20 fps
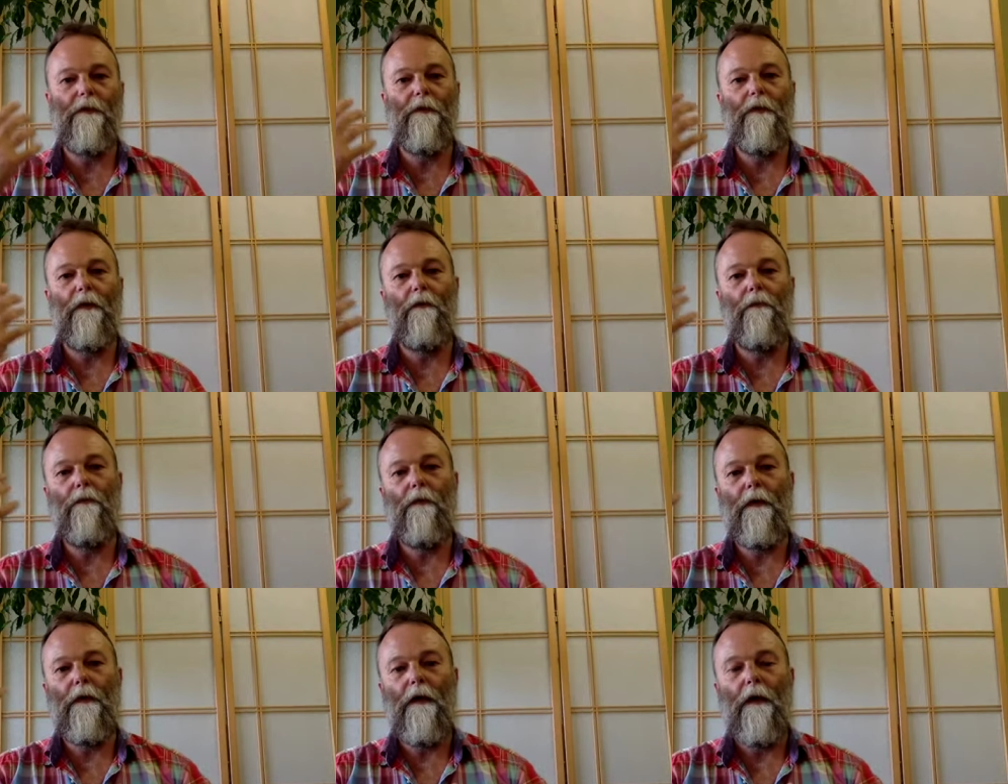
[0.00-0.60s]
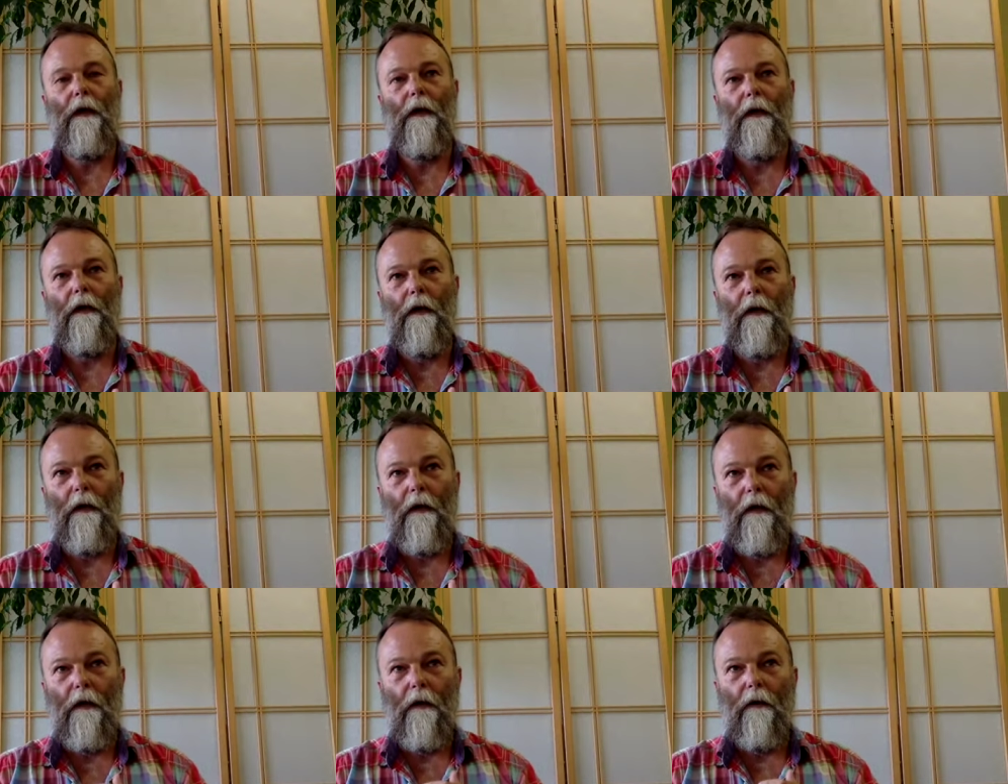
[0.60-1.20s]
You know, we
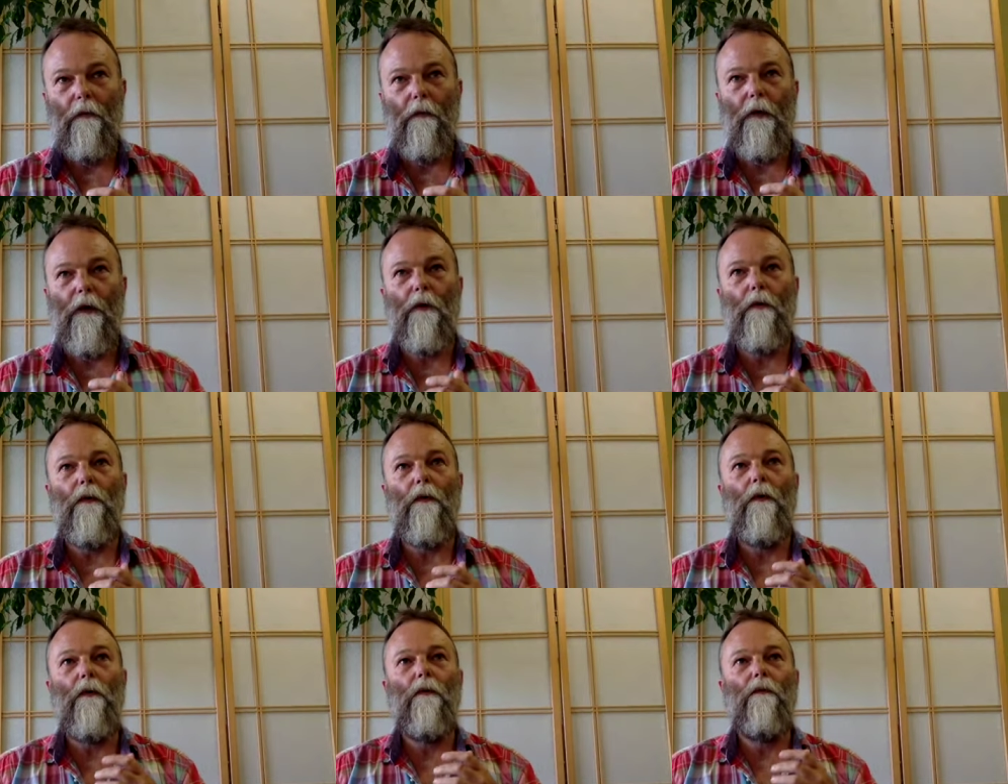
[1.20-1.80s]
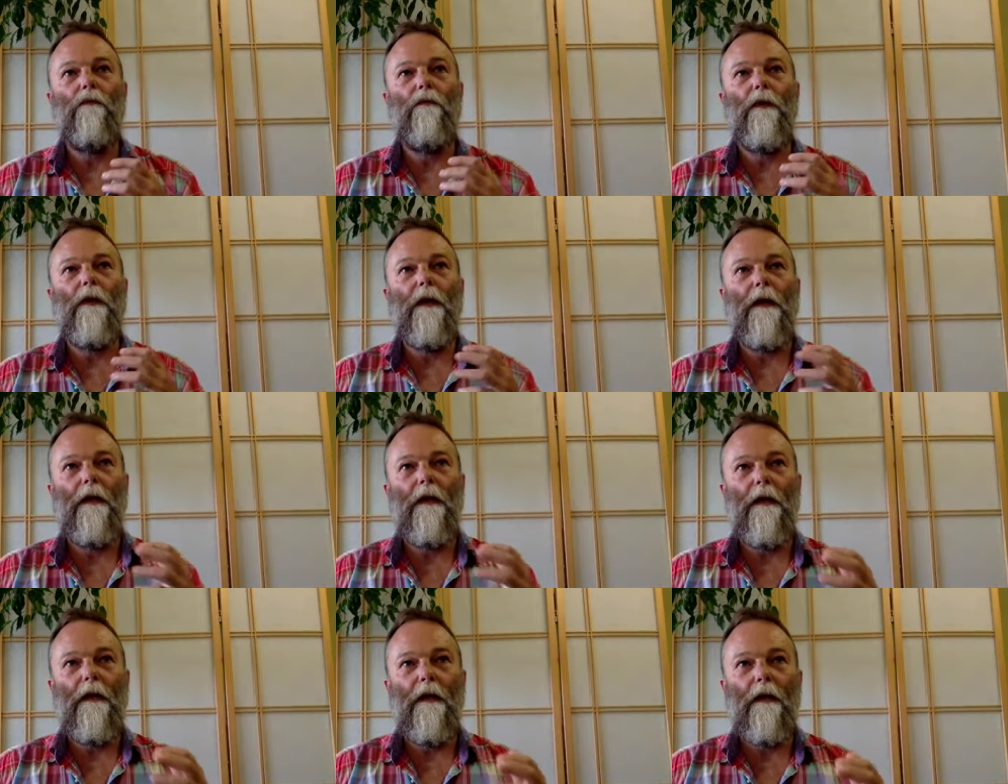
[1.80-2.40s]
we all
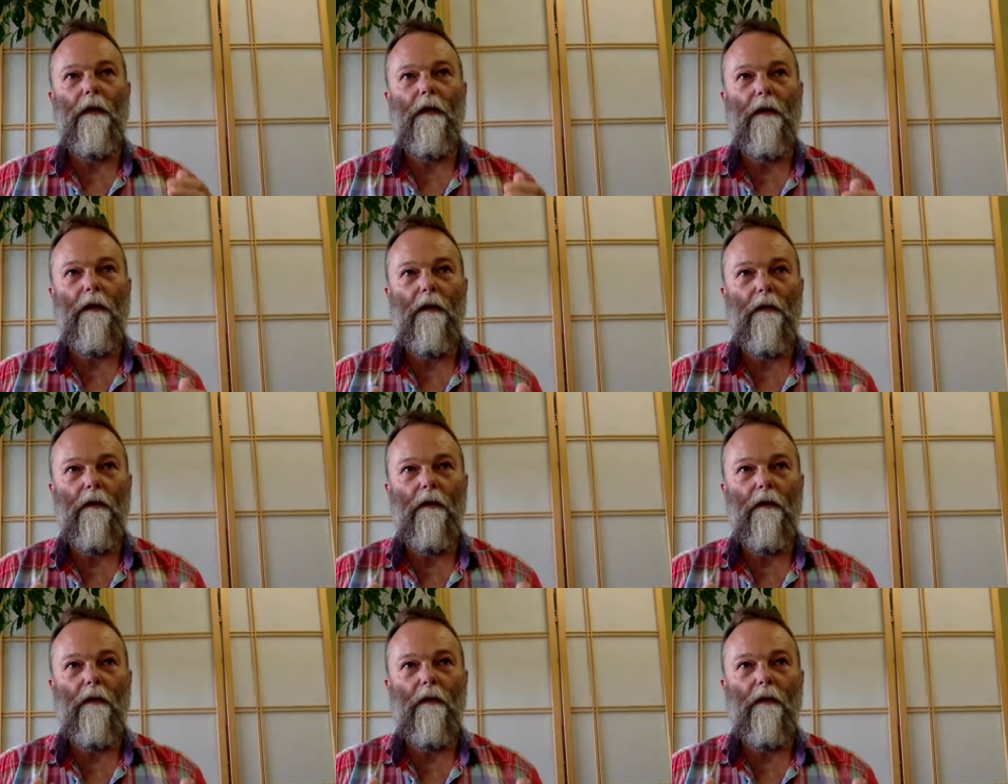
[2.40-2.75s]
really